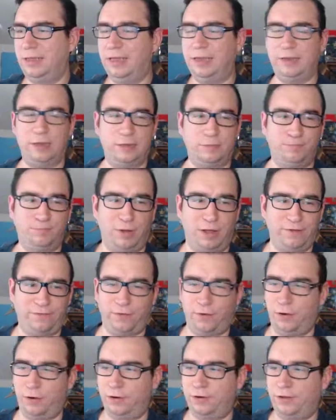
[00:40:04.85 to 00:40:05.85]
It does
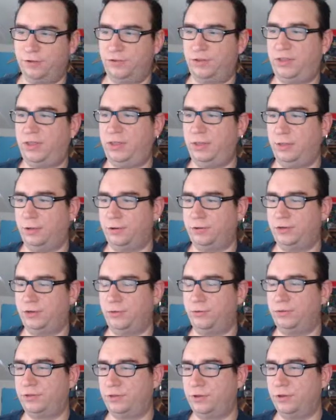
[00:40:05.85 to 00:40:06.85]
buff her, it does heal her,
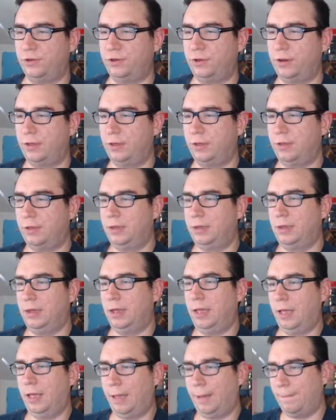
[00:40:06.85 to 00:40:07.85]
so it's good,
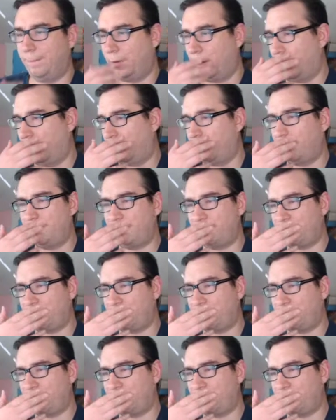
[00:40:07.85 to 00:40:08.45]
but